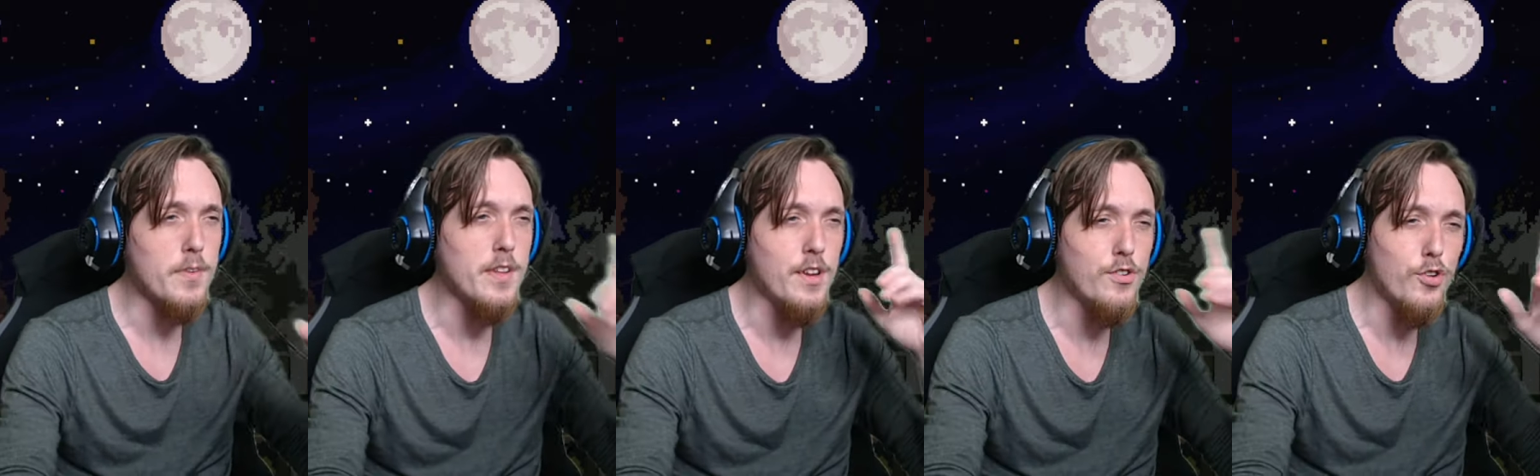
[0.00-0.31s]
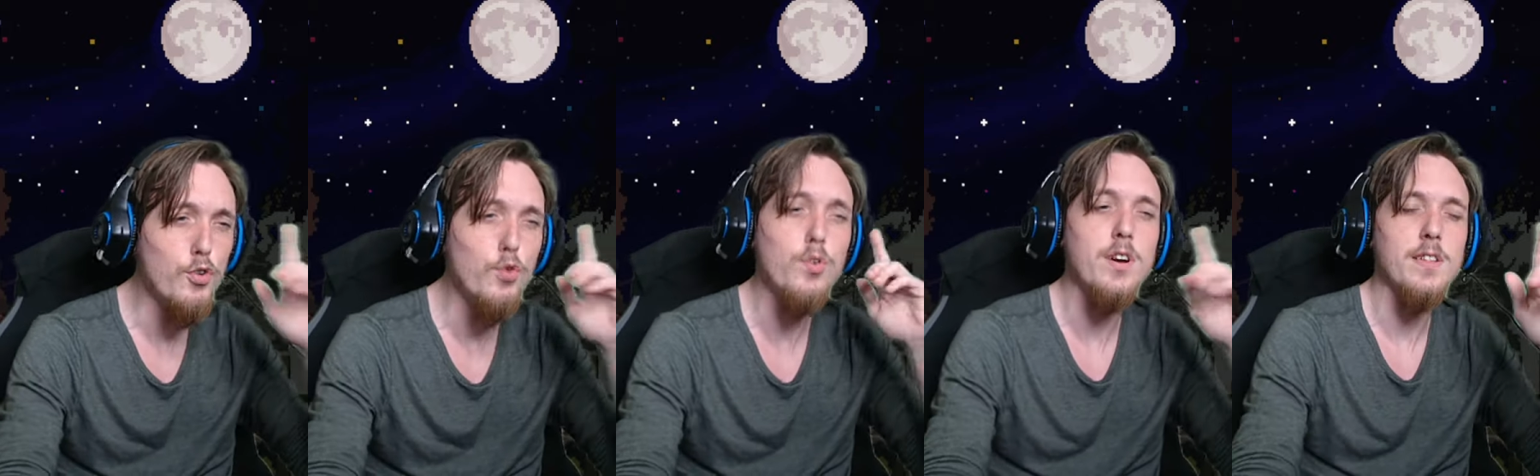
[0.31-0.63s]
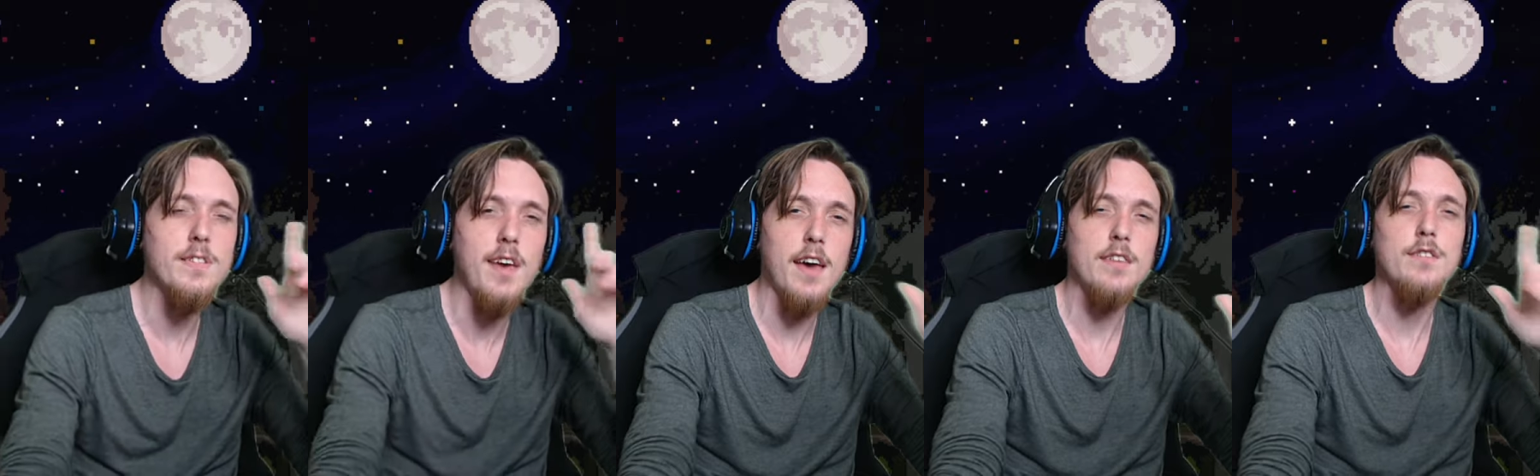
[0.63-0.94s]
and the two
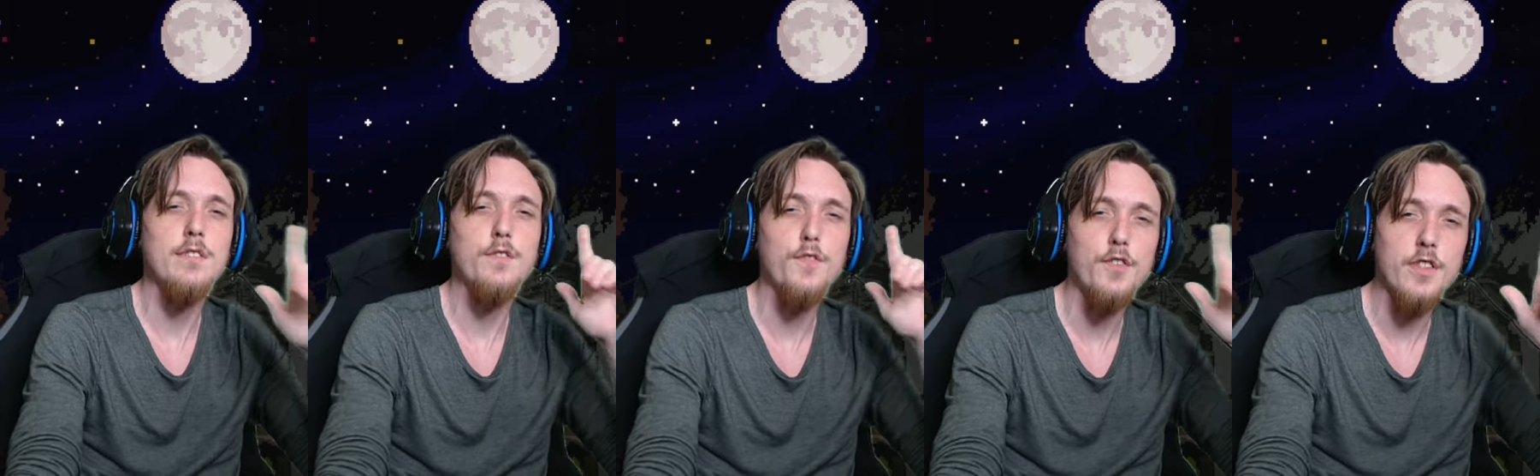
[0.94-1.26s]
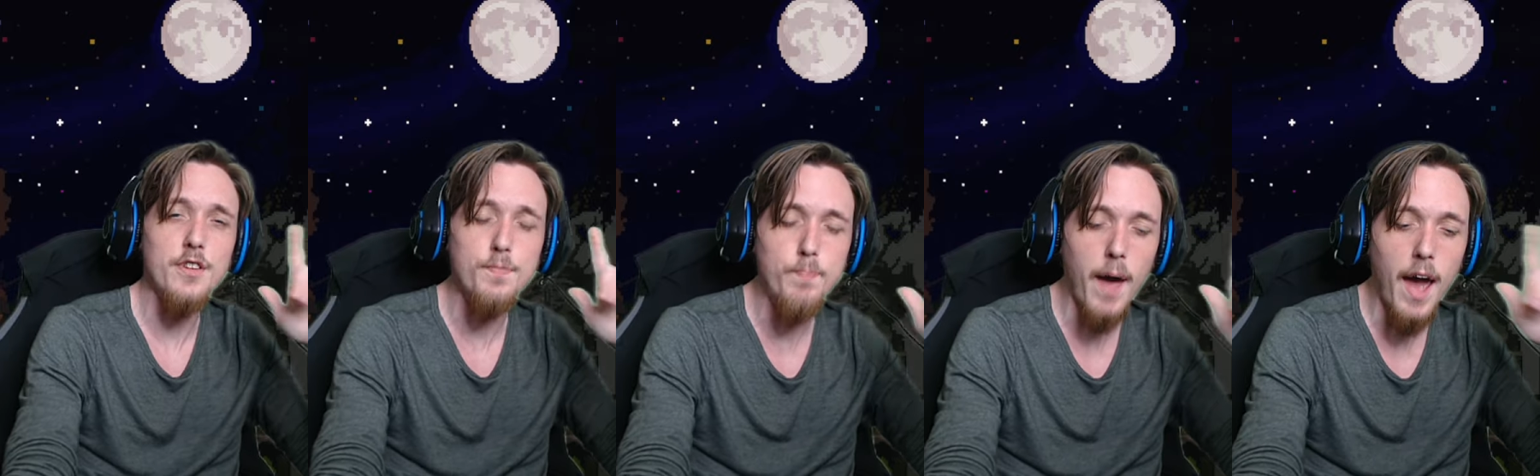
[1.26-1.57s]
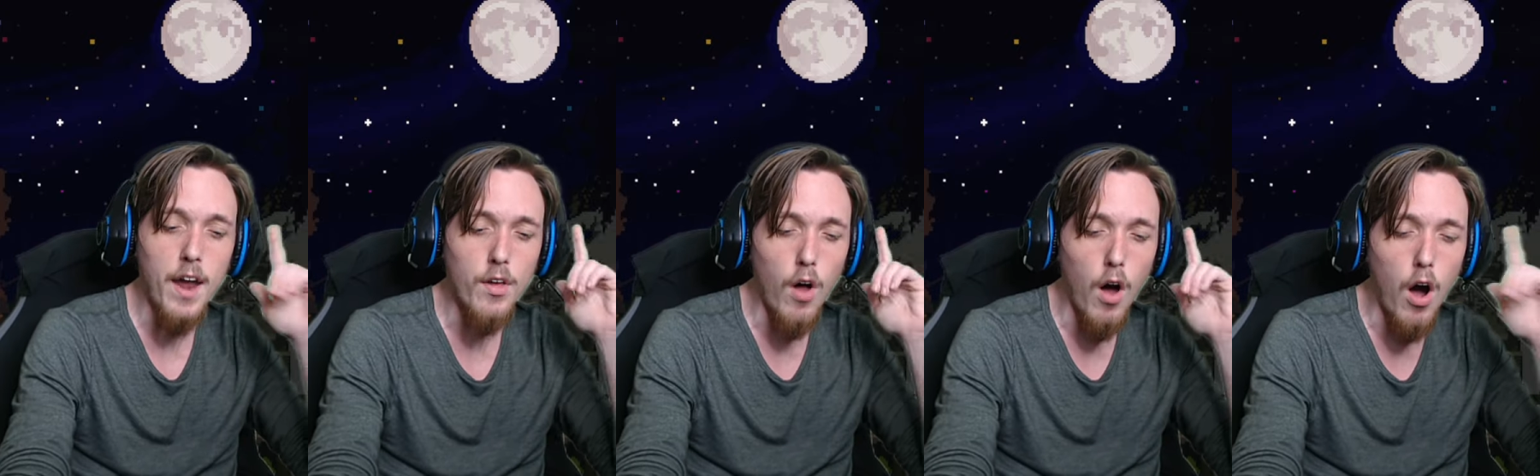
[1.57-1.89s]
contestants for this
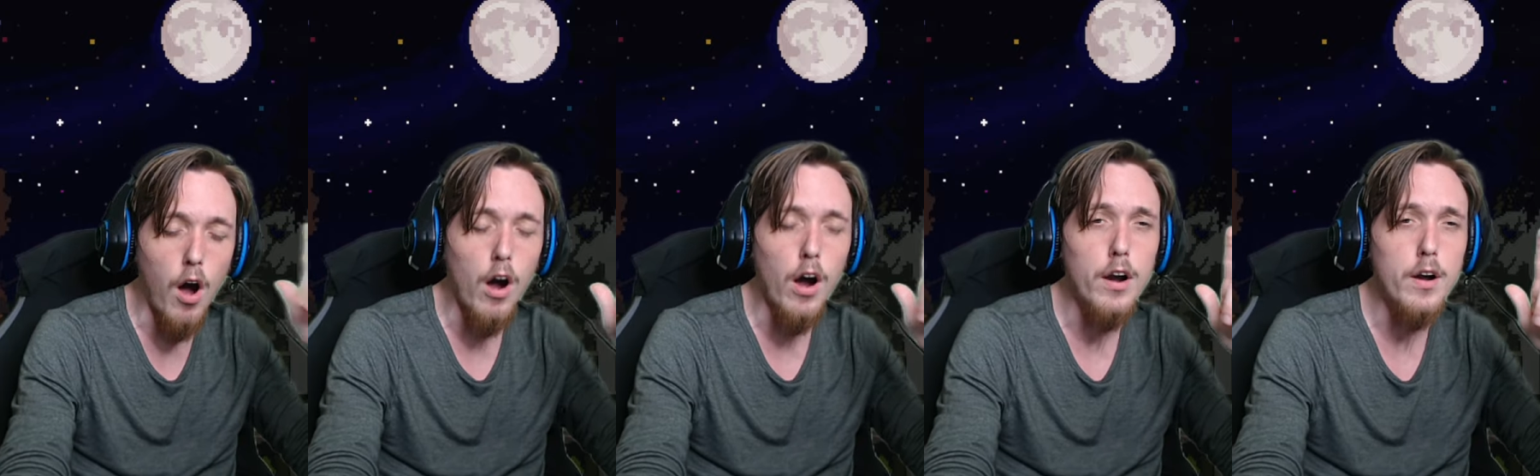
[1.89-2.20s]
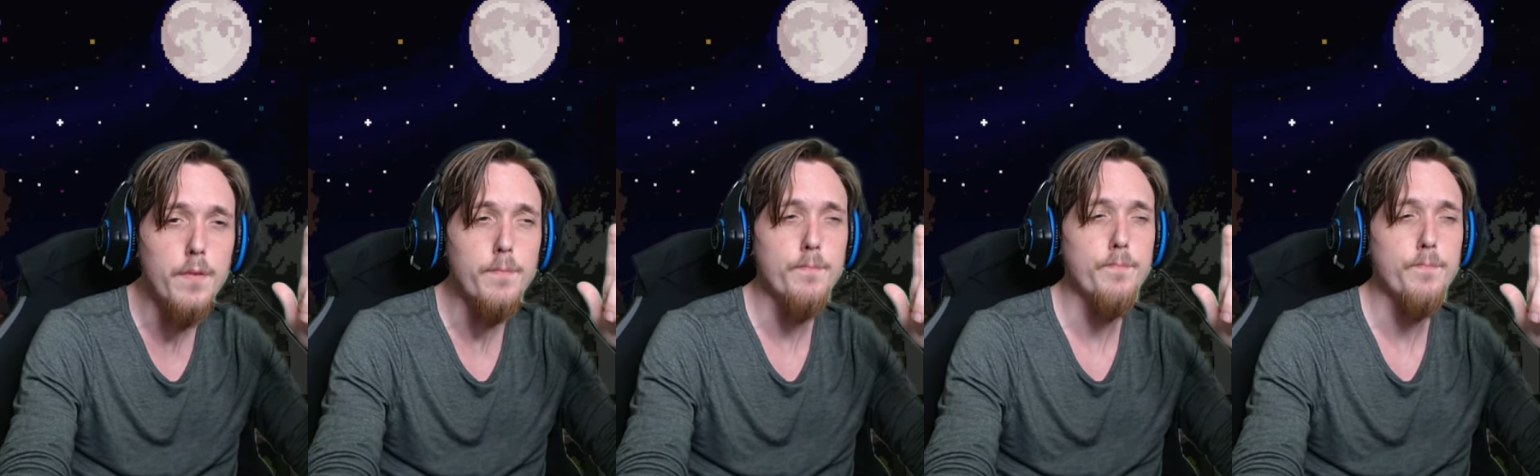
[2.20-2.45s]
battle are